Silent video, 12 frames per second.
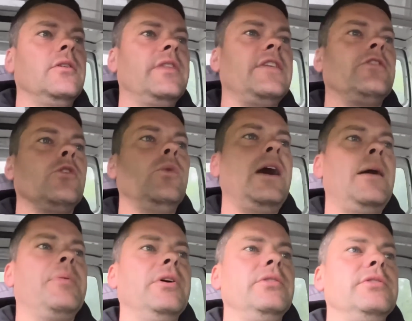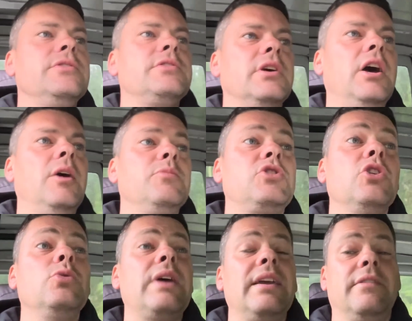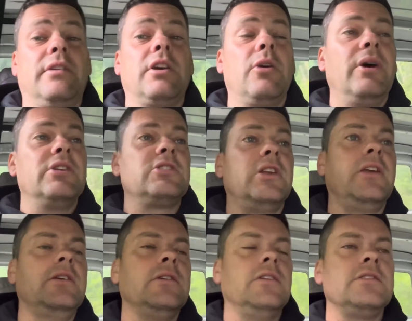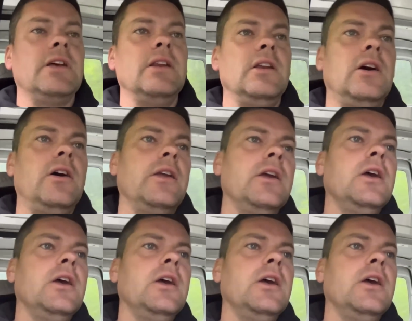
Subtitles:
this all happened 2 days ago, actually, tell a lie.